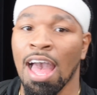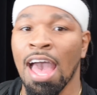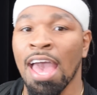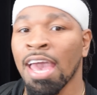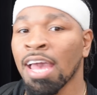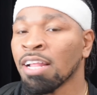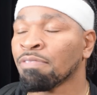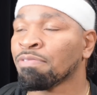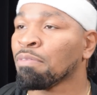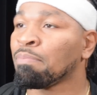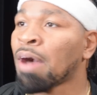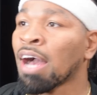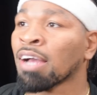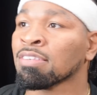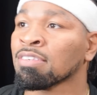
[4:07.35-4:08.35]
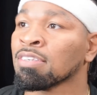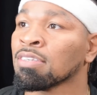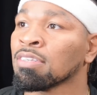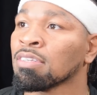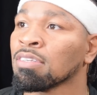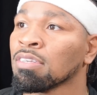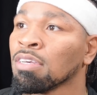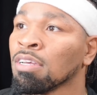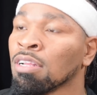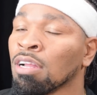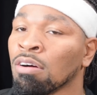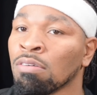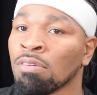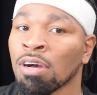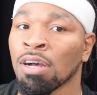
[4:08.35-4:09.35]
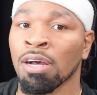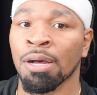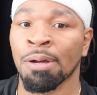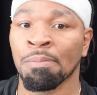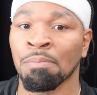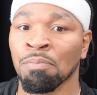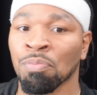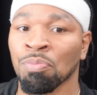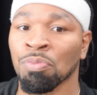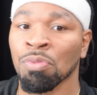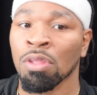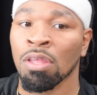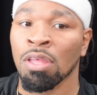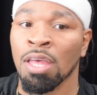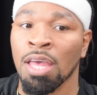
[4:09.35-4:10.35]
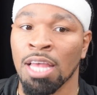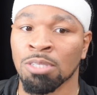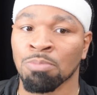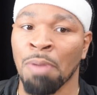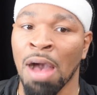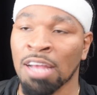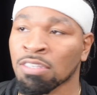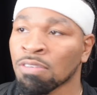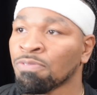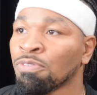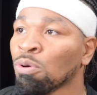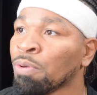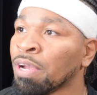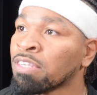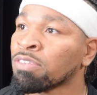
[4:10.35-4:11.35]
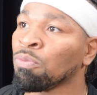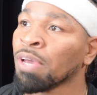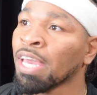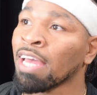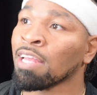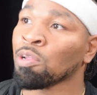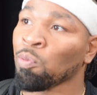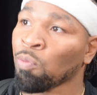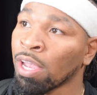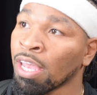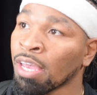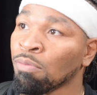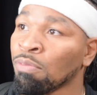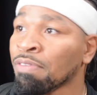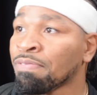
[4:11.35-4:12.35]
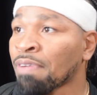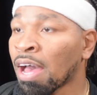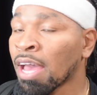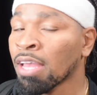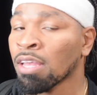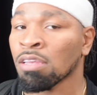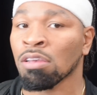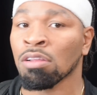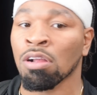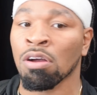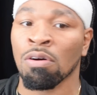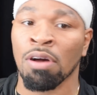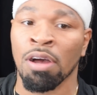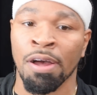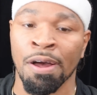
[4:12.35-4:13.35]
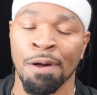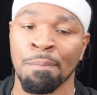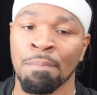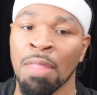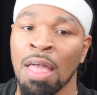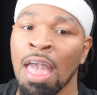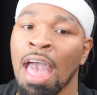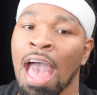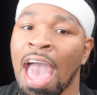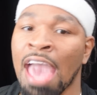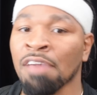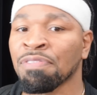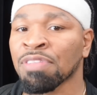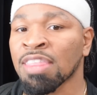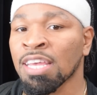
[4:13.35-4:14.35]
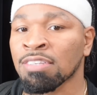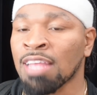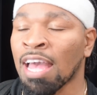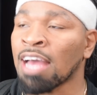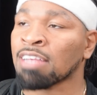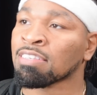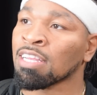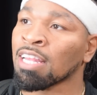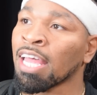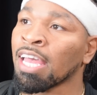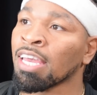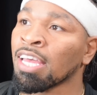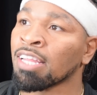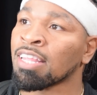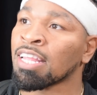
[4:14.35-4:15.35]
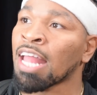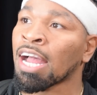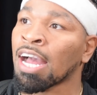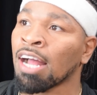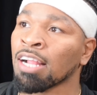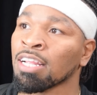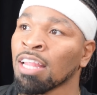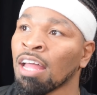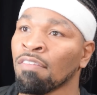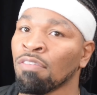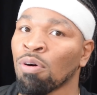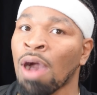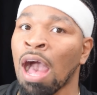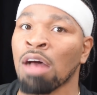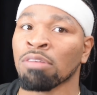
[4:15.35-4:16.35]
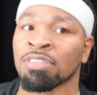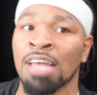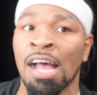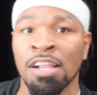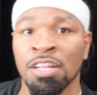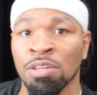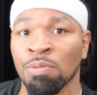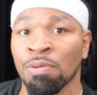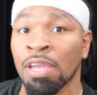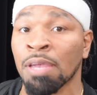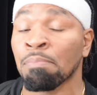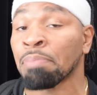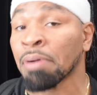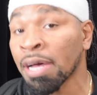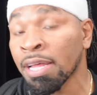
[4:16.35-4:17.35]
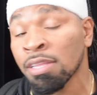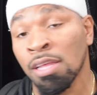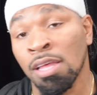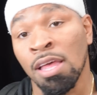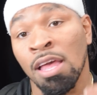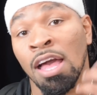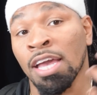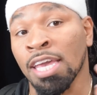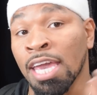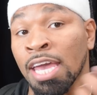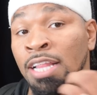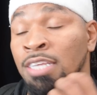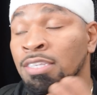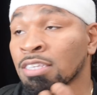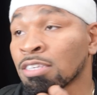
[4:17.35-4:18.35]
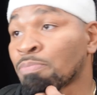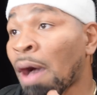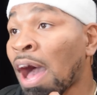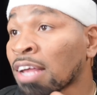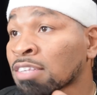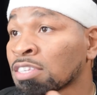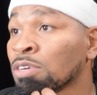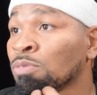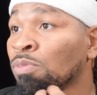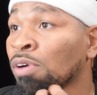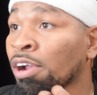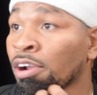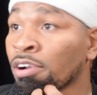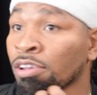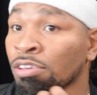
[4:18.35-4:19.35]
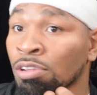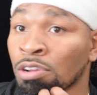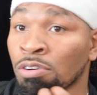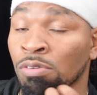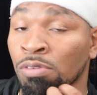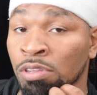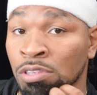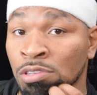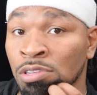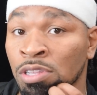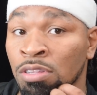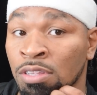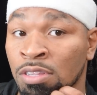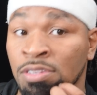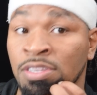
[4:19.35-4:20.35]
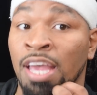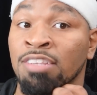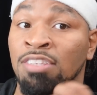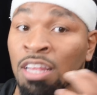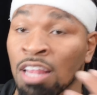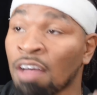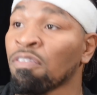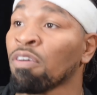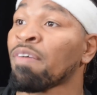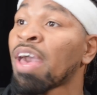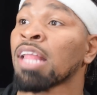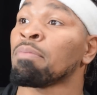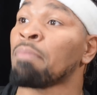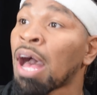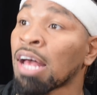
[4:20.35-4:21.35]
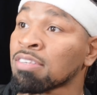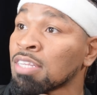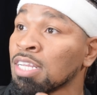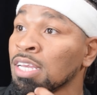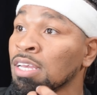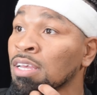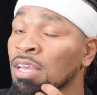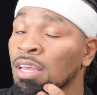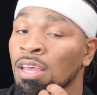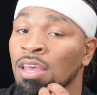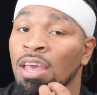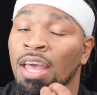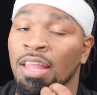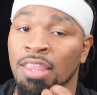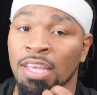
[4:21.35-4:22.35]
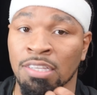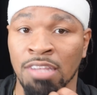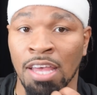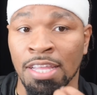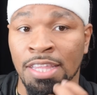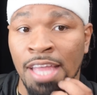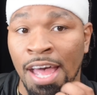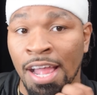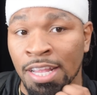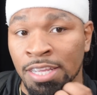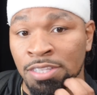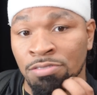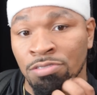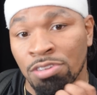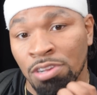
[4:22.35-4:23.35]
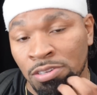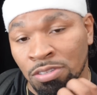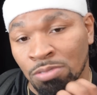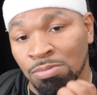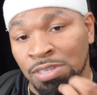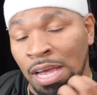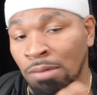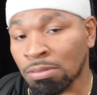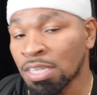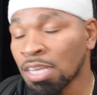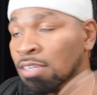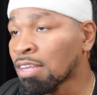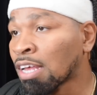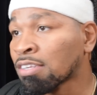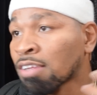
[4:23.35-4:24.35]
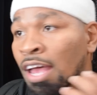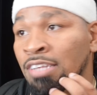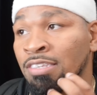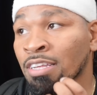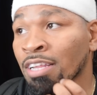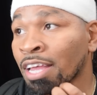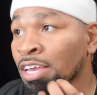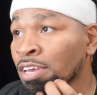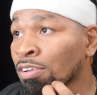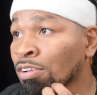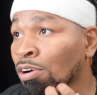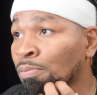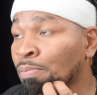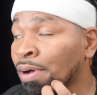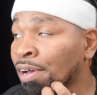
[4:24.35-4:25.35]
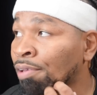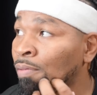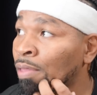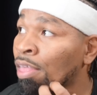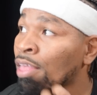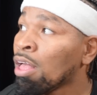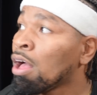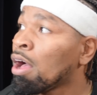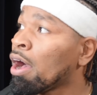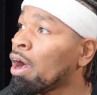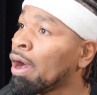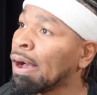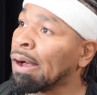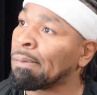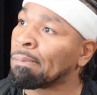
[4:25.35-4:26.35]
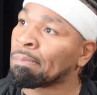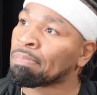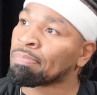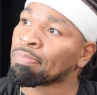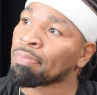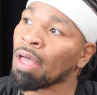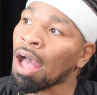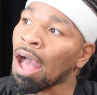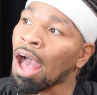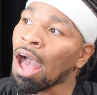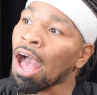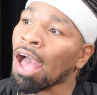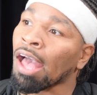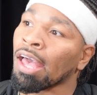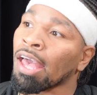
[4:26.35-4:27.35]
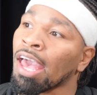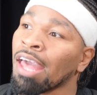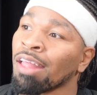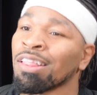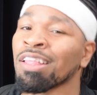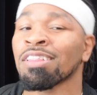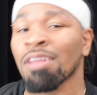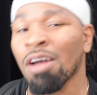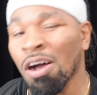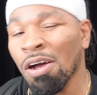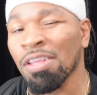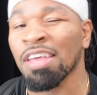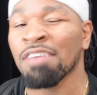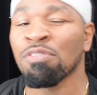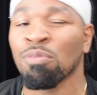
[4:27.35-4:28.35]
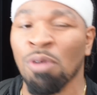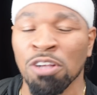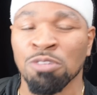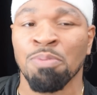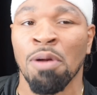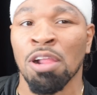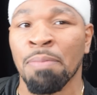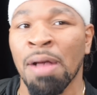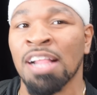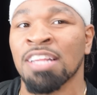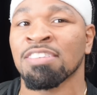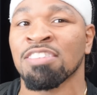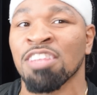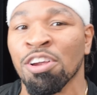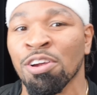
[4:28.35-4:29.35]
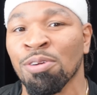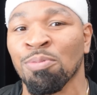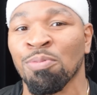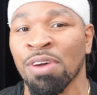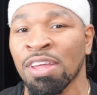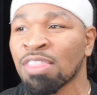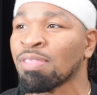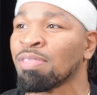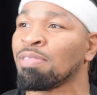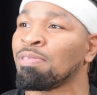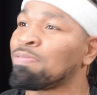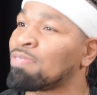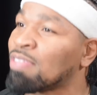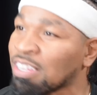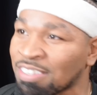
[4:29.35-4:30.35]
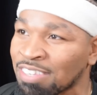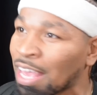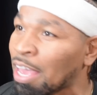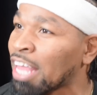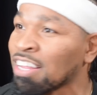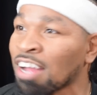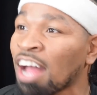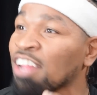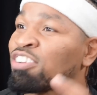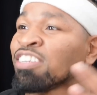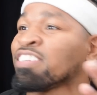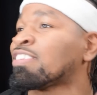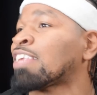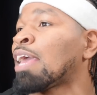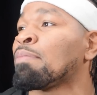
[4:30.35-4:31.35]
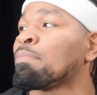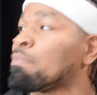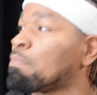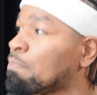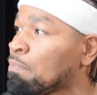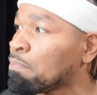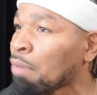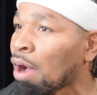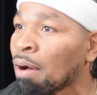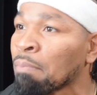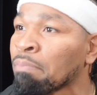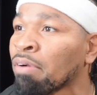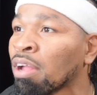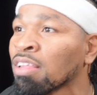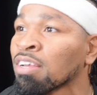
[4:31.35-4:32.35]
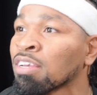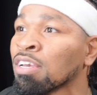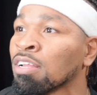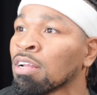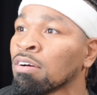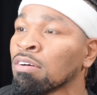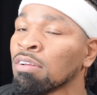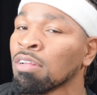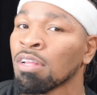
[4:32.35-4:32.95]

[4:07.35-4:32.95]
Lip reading: I hate it for boxing. You know, it's boxing for a reason. We get in the ring and we fight. You know, I hate for things to escalate and get to that kind of level outside of the ring. But again, this is boxing where, you know, it takes a level of animosity and things like that. And, you know, sometimes things escalate, you know. But, and the even worse part about it is they're with the same, and under the same umbrella, you know.